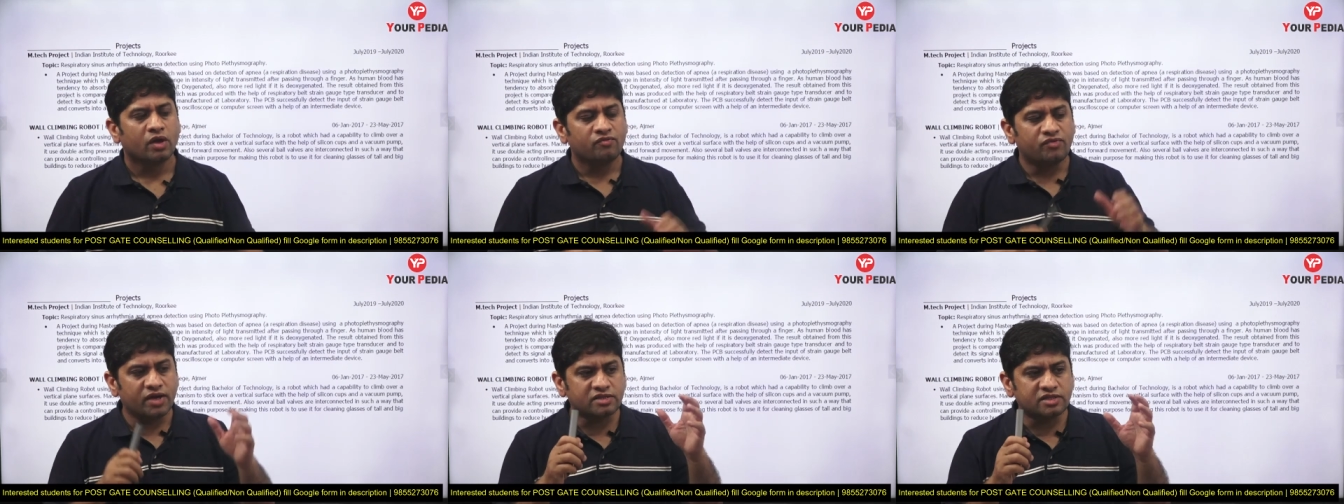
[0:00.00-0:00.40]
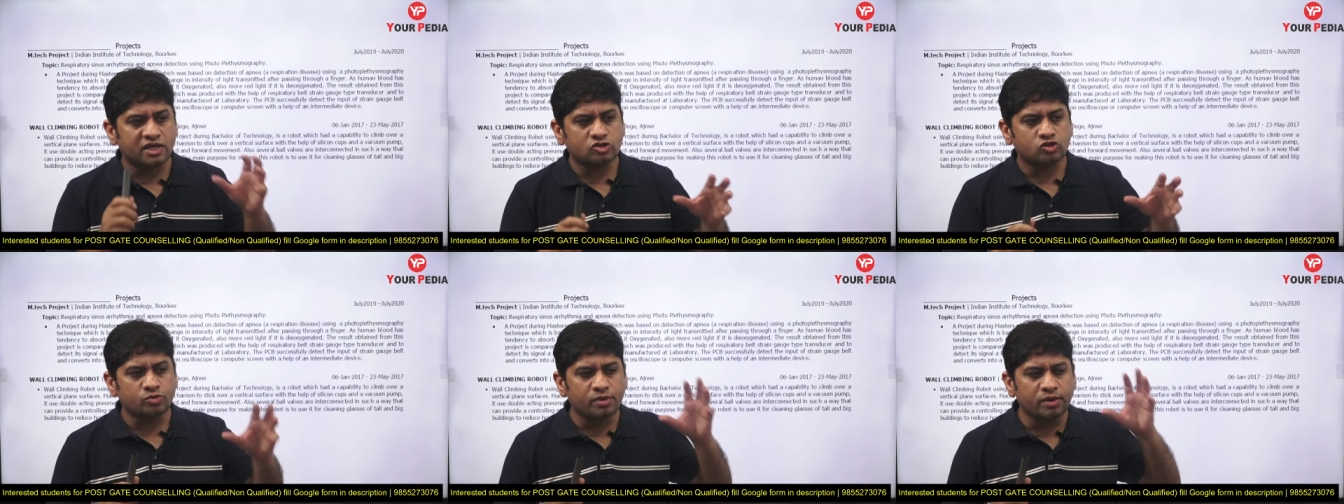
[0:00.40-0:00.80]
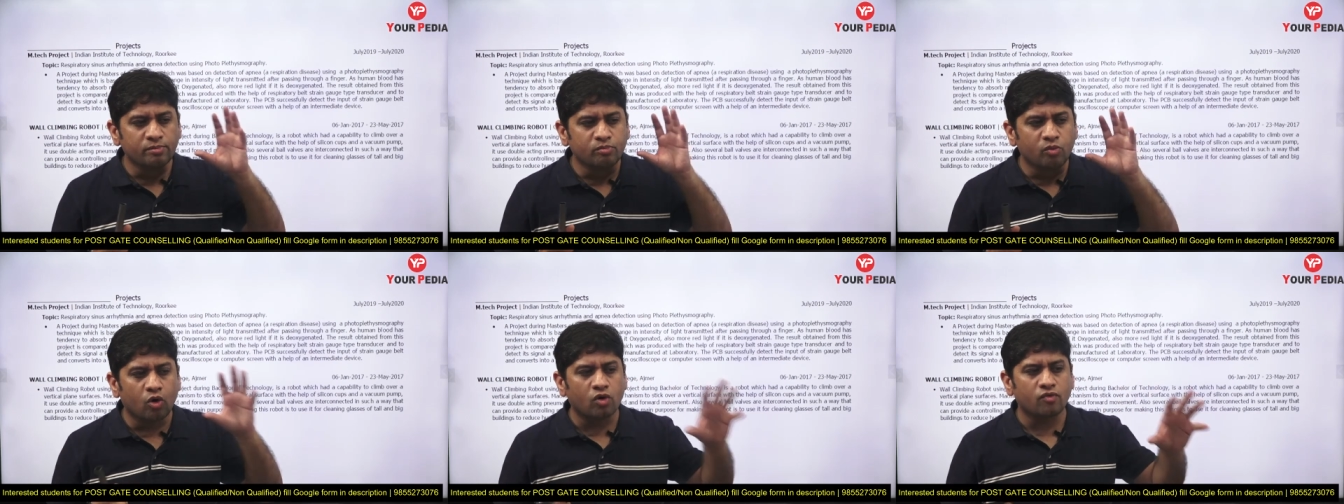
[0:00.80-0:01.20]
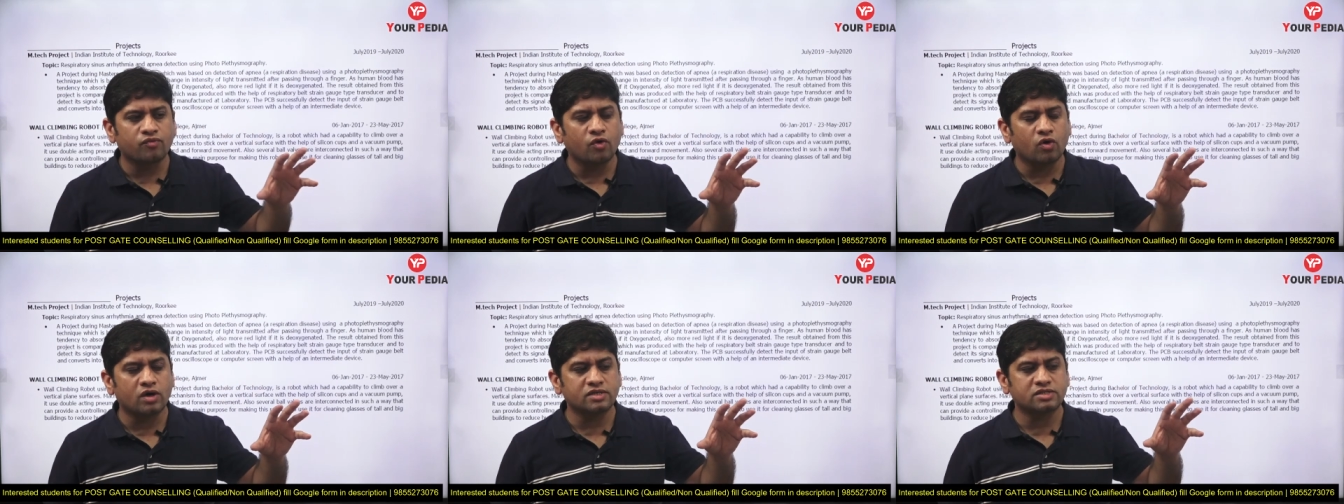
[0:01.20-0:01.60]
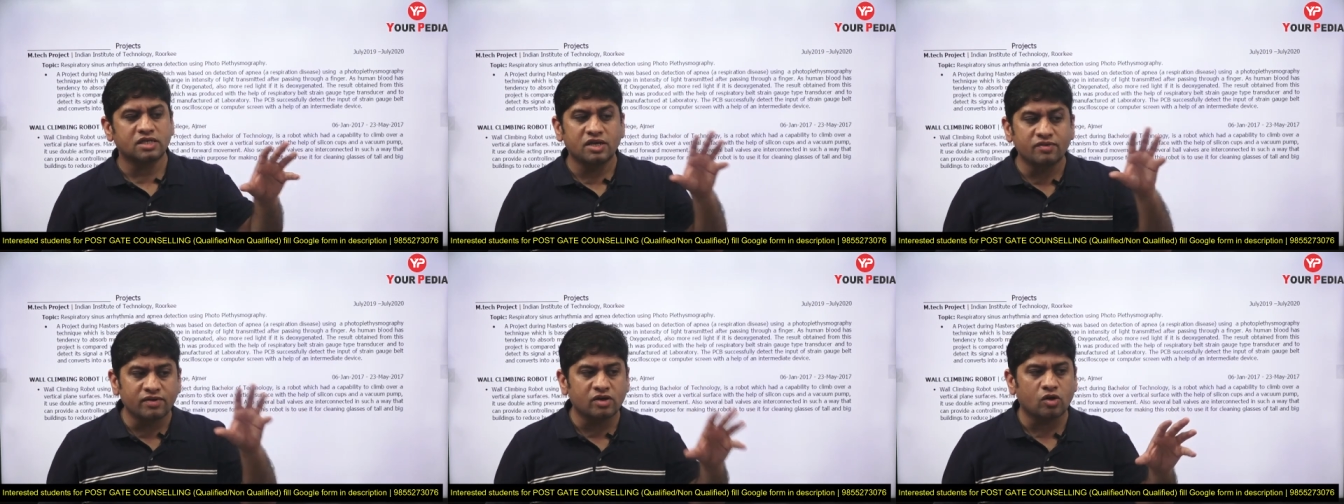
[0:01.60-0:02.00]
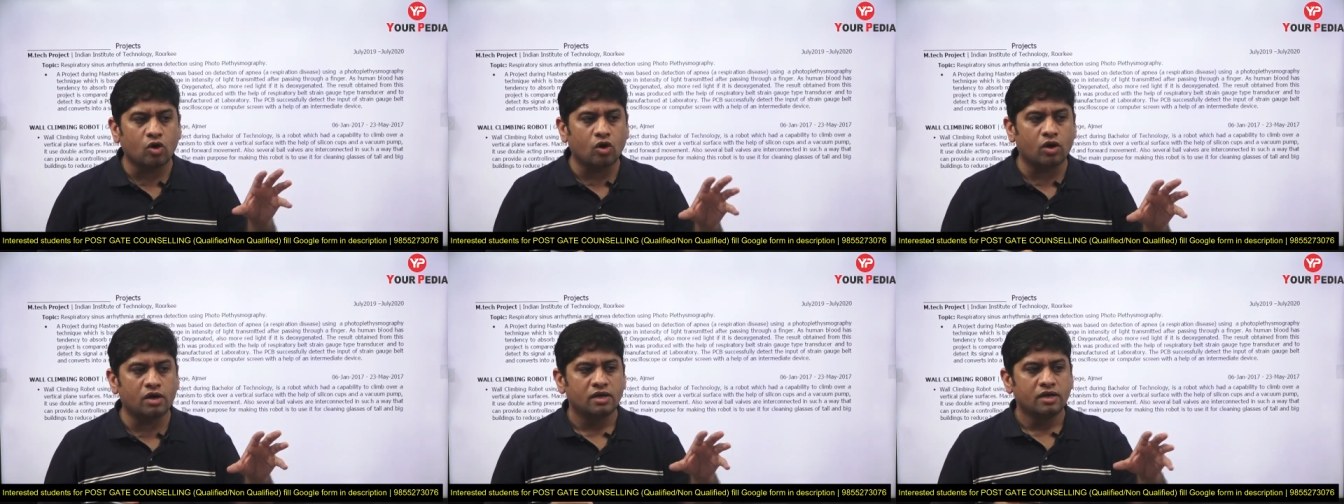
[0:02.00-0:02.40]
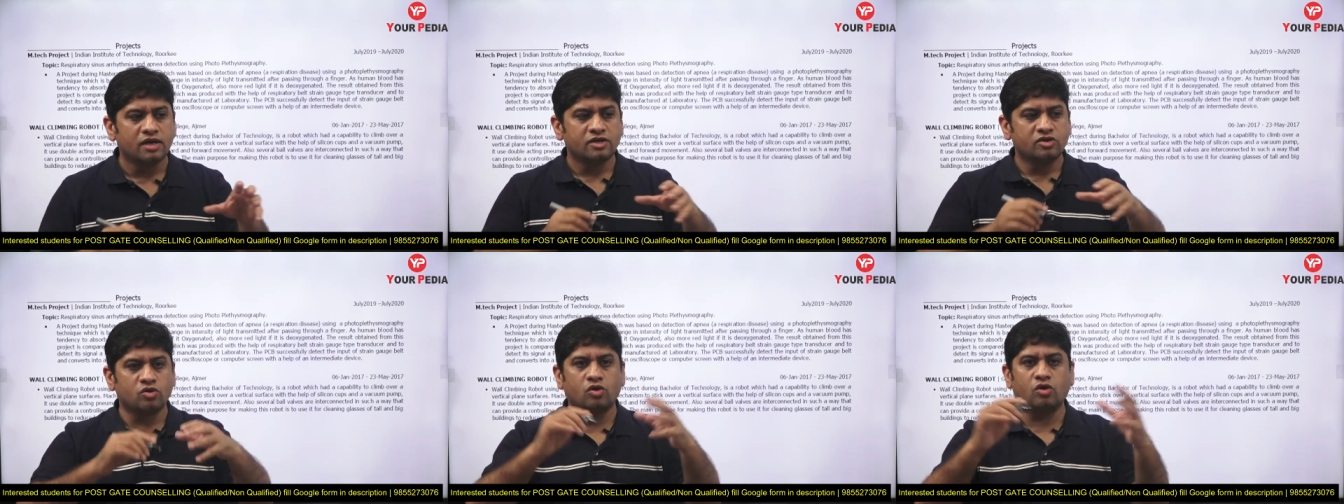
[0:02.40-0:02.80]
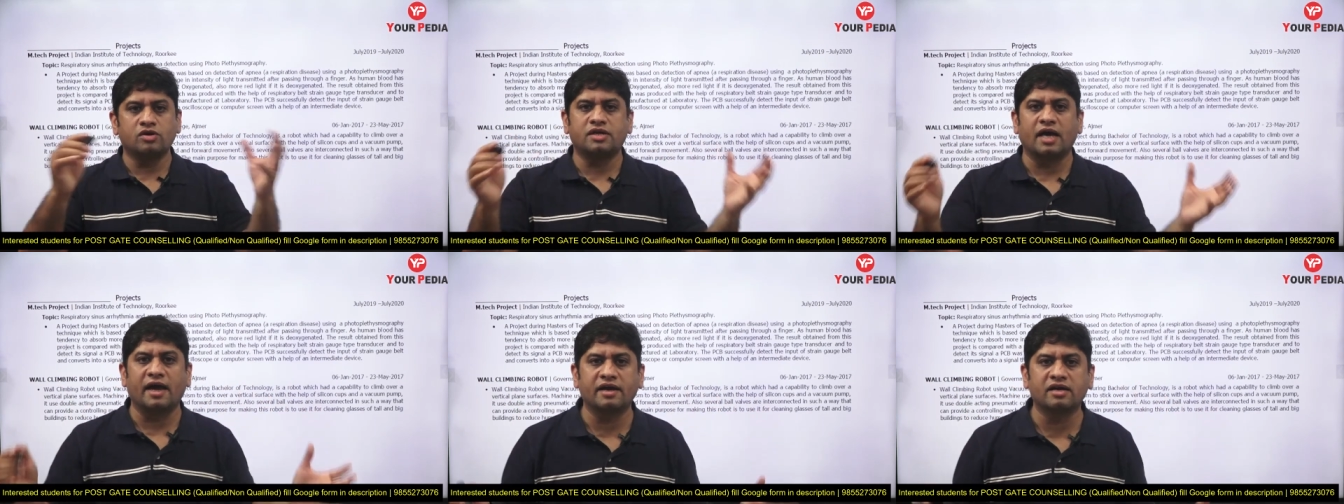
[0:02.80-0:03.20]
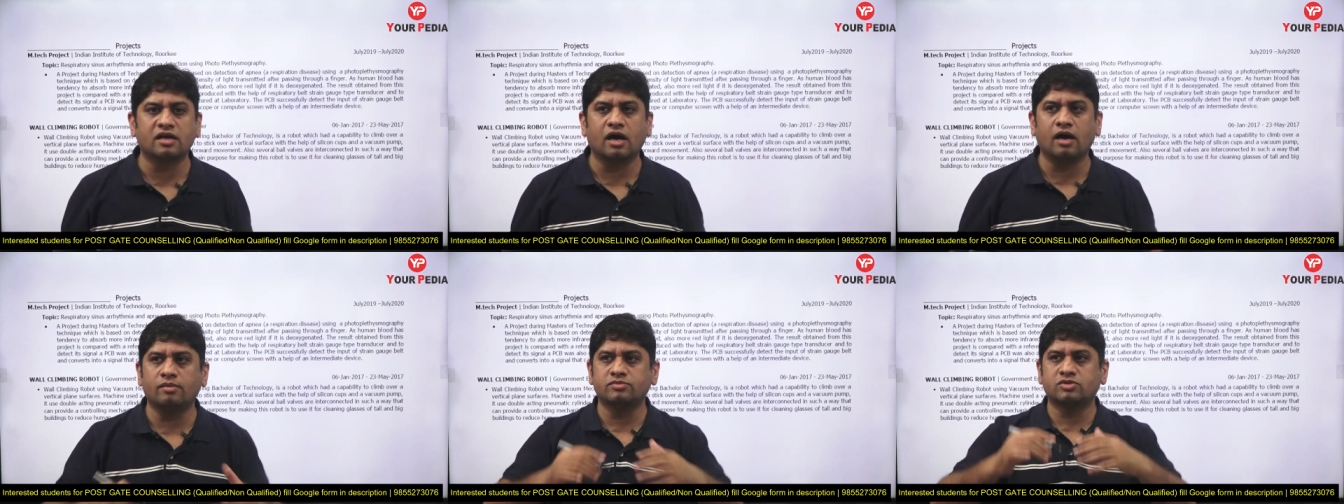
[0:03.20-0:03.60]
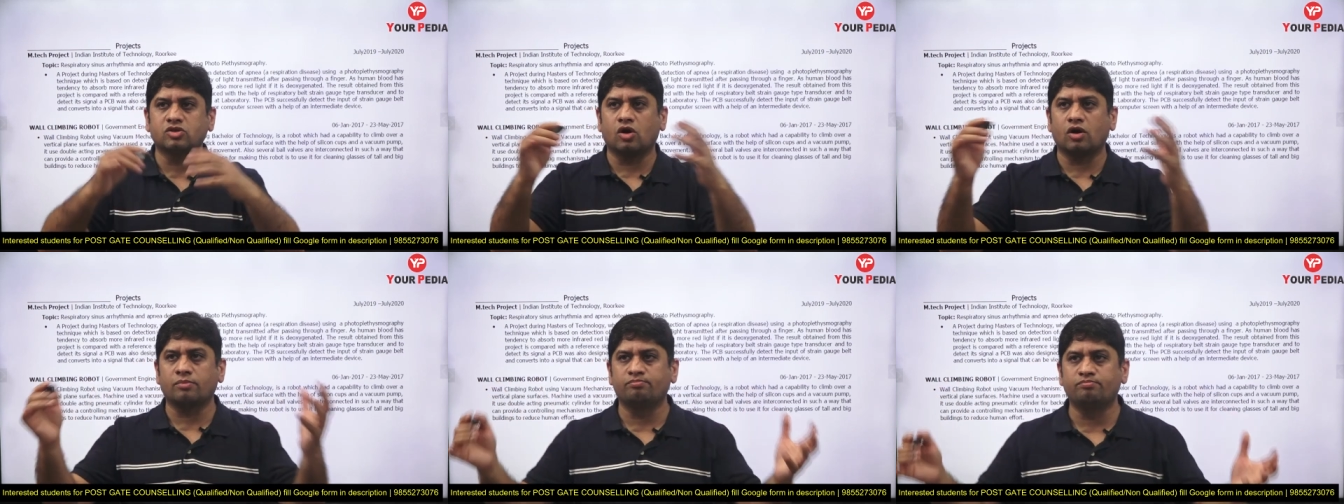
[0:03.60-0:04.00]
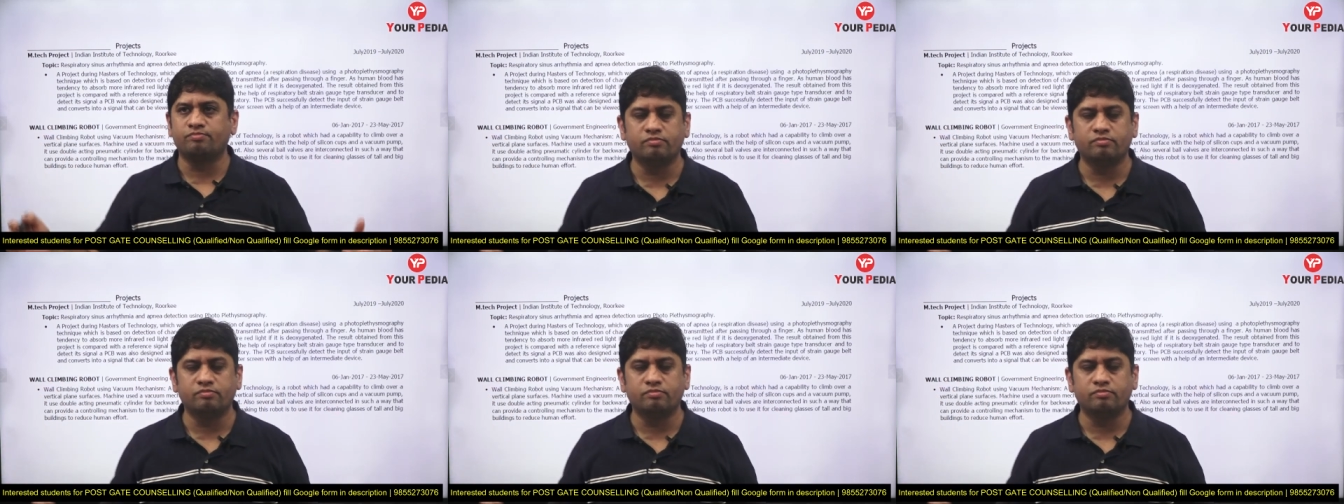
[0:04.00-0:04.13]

where there should be more focus even on, you know, diagrams or